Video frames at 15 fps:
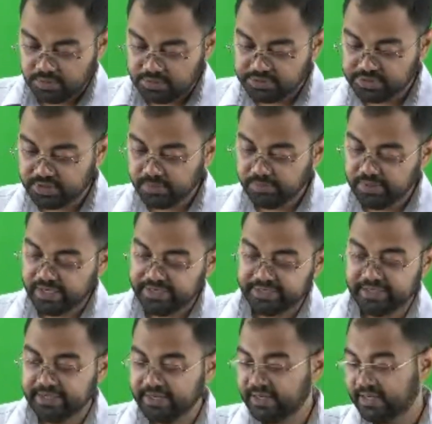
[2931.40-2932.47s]
Germline
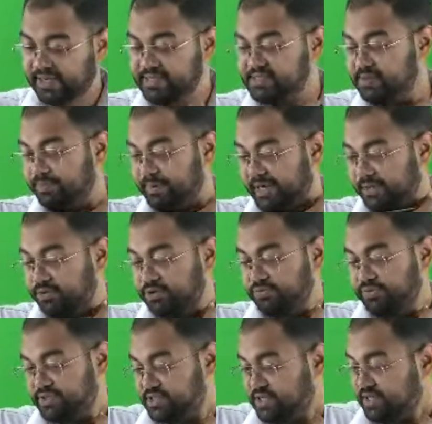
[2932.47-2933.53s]
editing has impact on
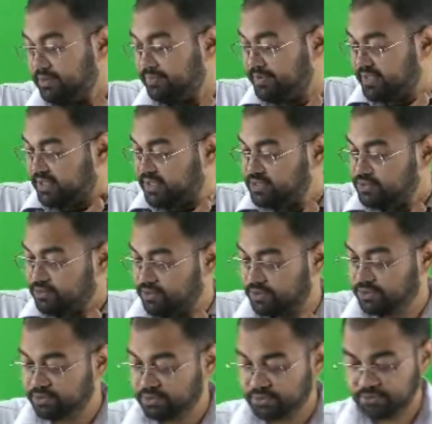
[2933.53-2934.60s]
physical appearance or
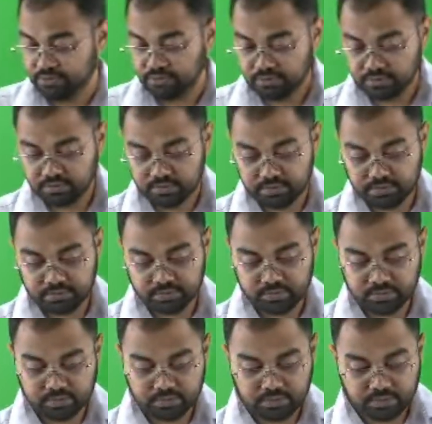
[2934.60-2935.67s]

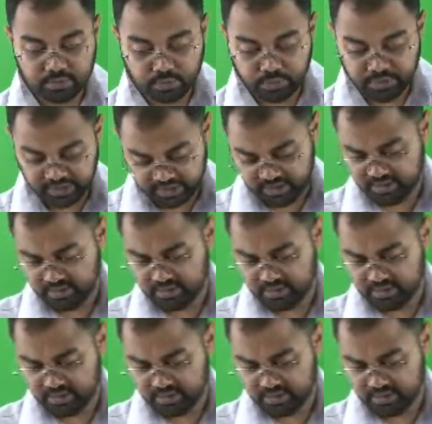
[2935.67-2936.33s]
cloning?